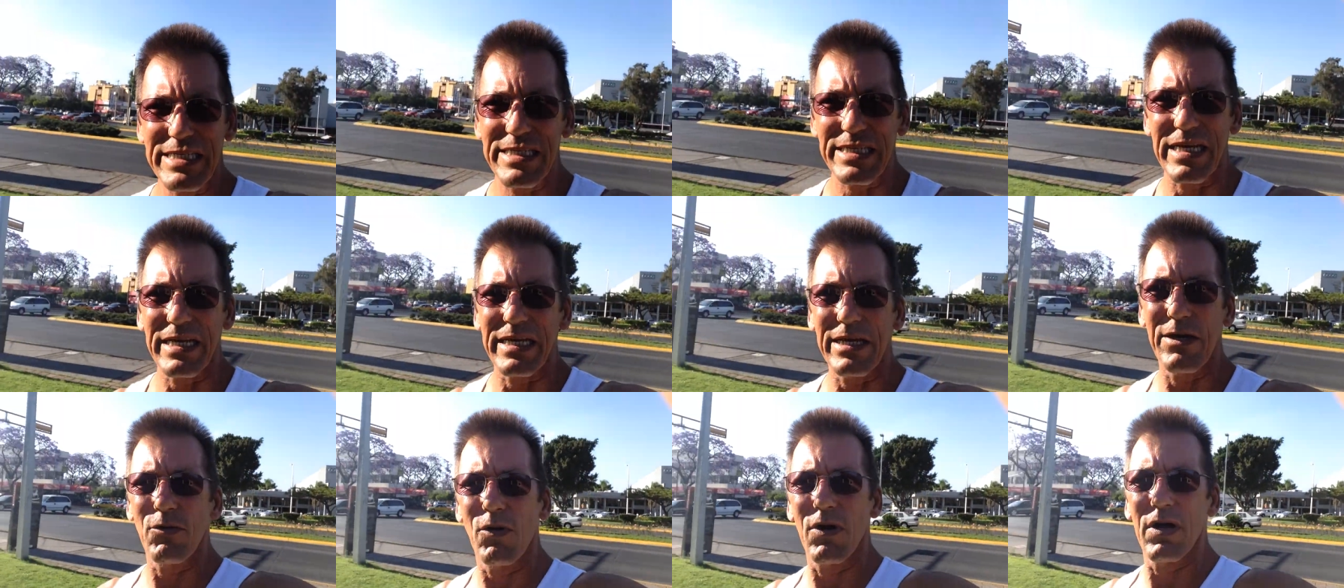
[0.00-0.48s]

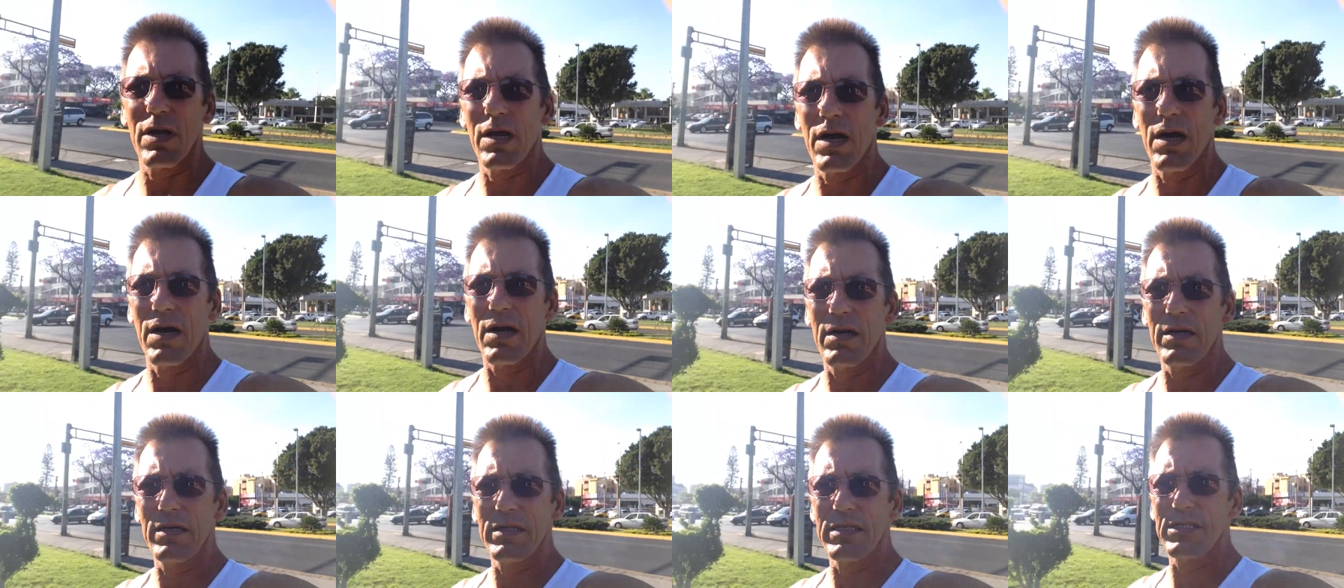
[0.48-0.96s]
sunny
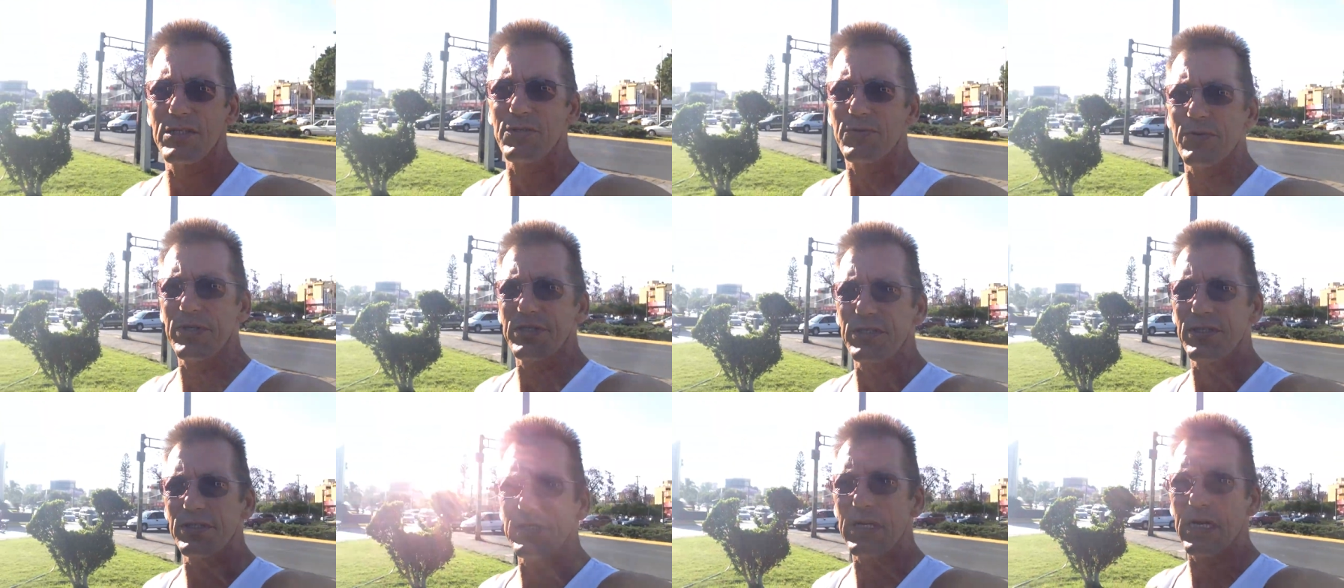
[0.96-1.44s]
Guadalajara. This is
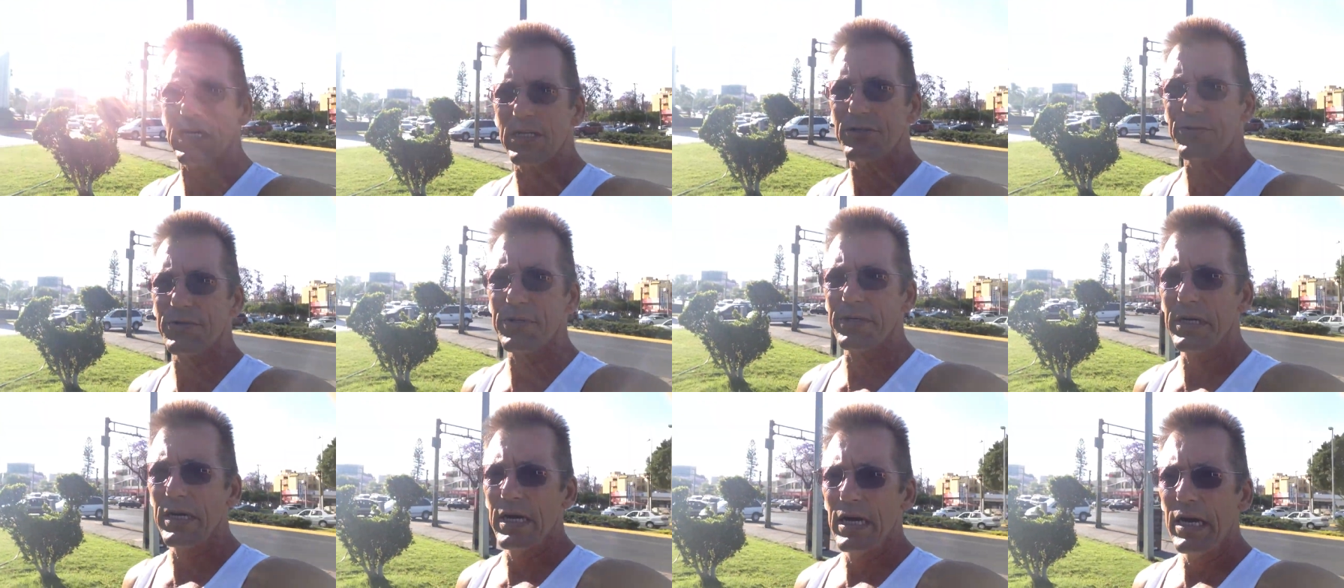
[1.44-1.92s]
Richard
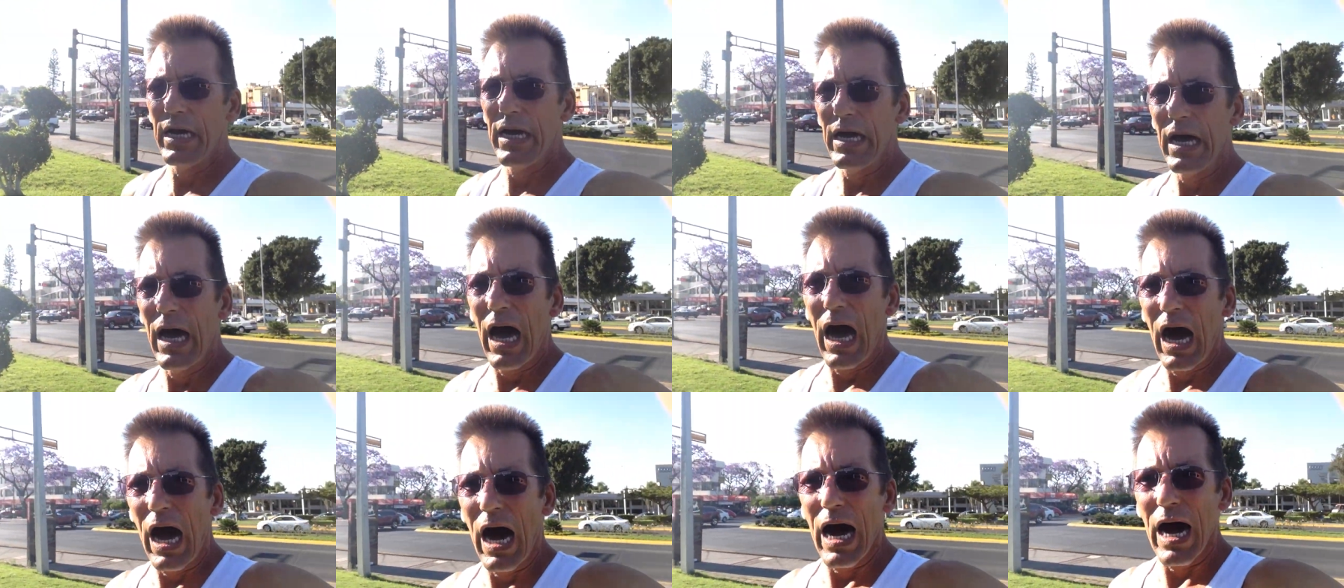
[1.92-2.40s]
Szachury.
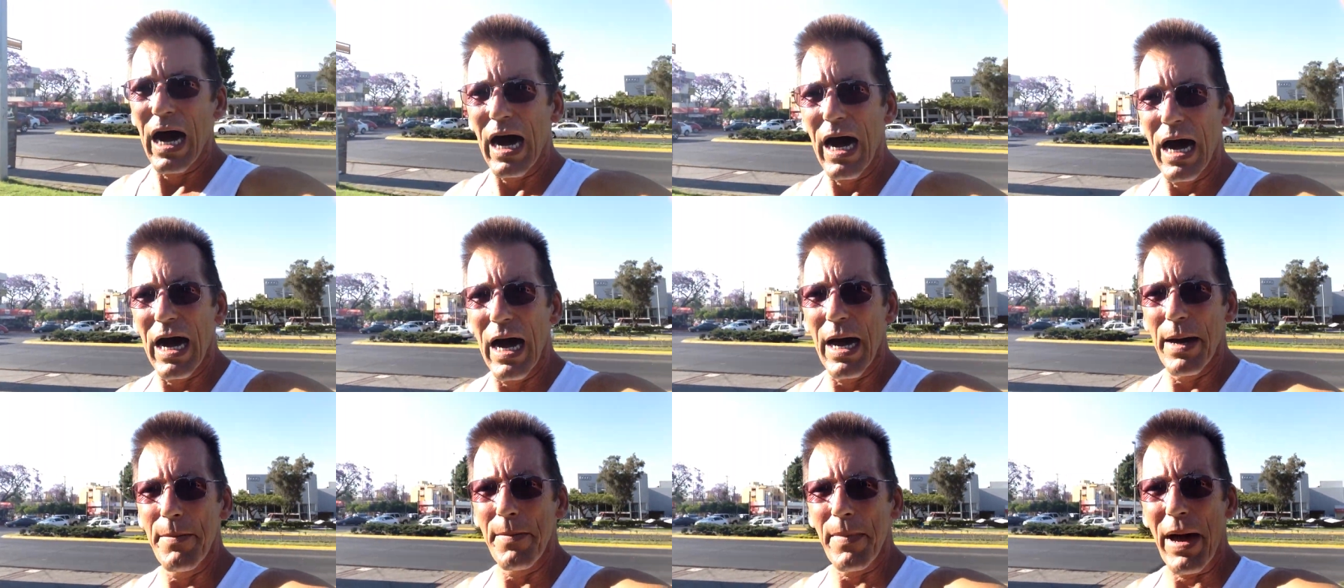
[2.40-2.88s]

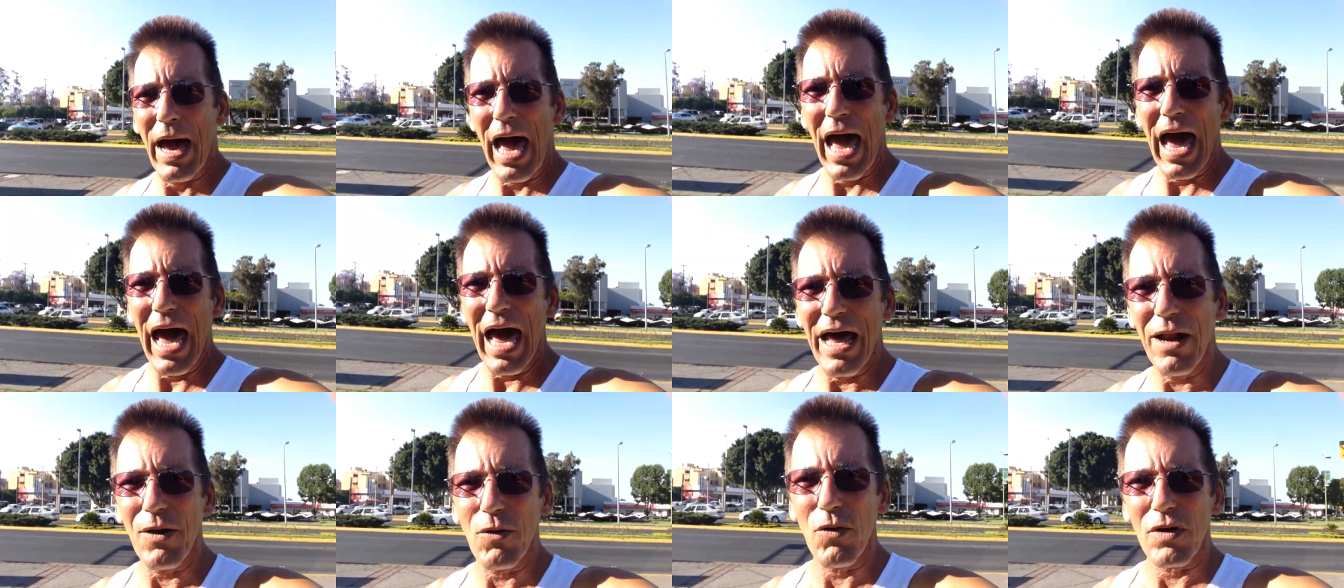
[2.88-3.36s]
I'm
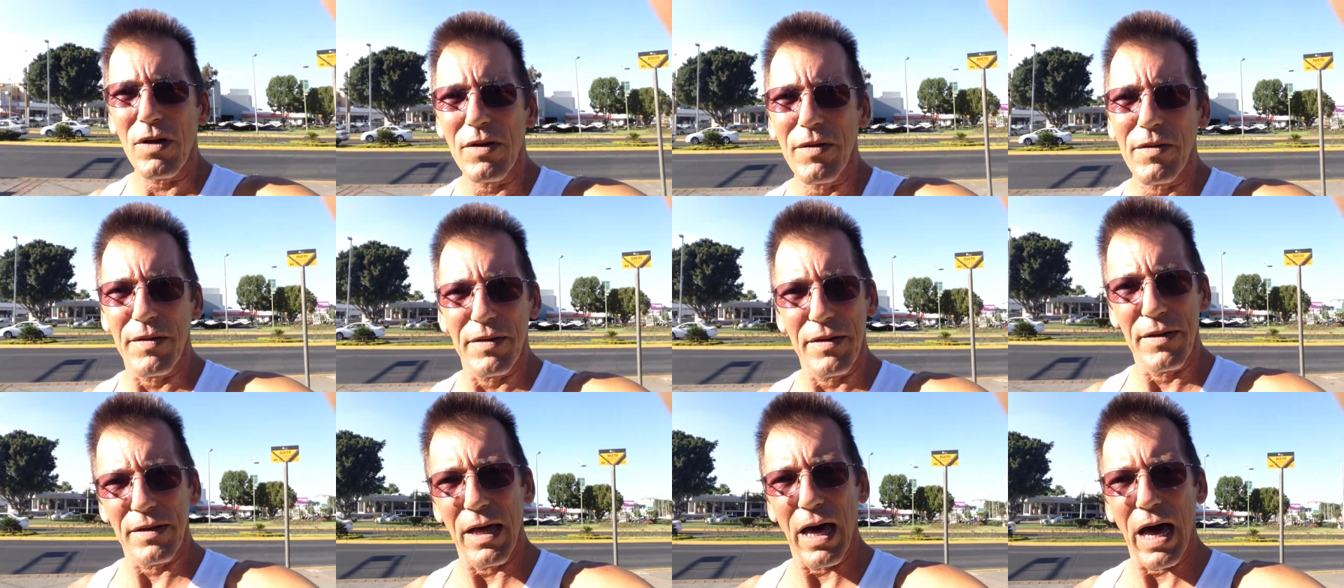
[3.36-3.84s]
at
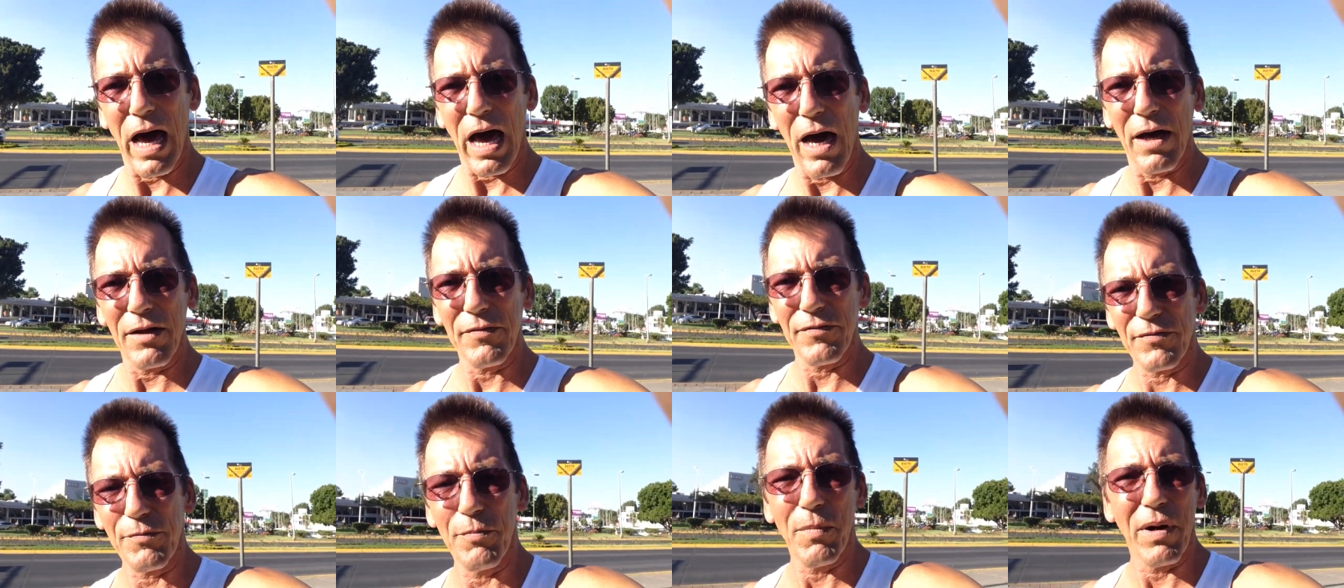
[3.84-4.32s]

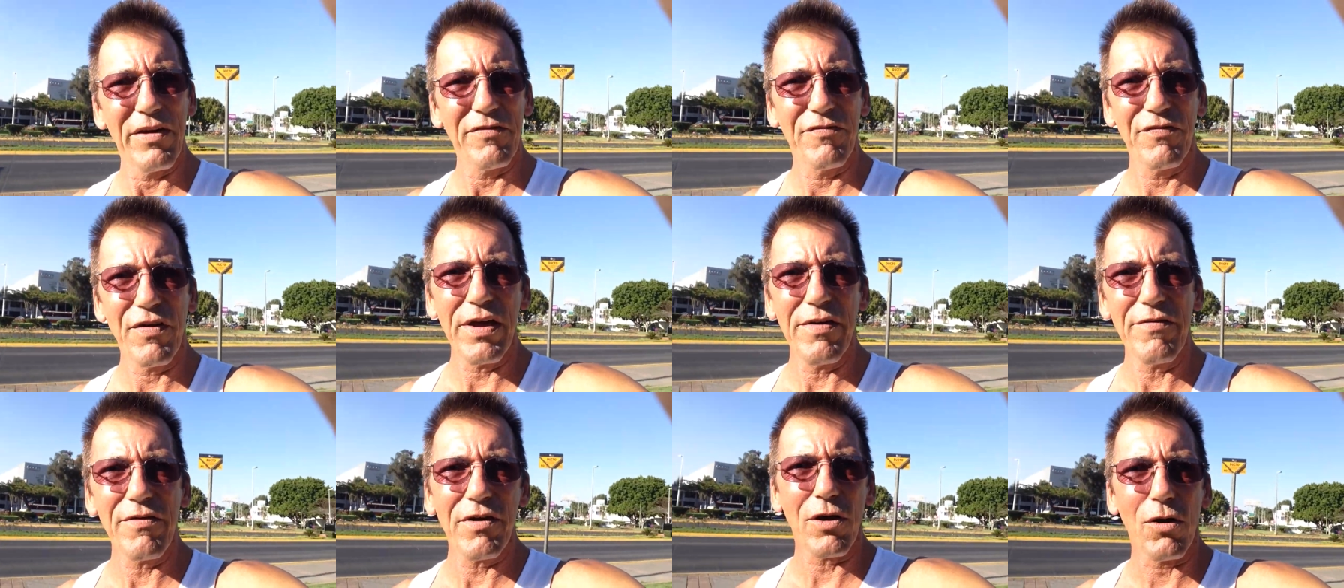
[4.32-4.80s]
my
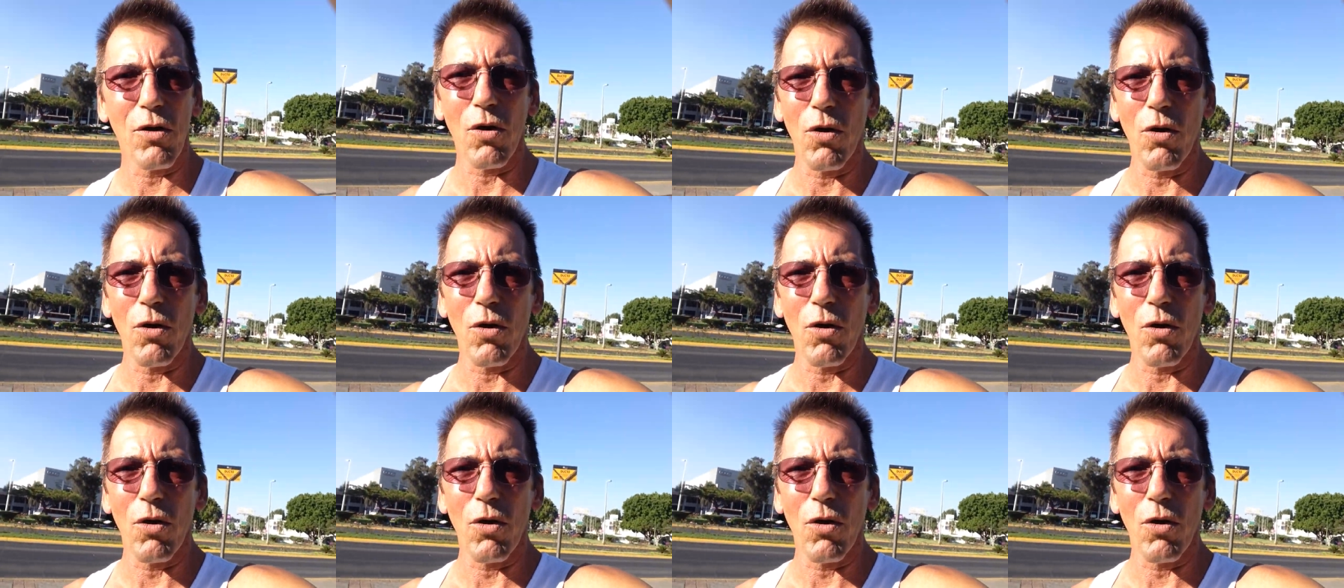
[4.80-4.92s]
favorite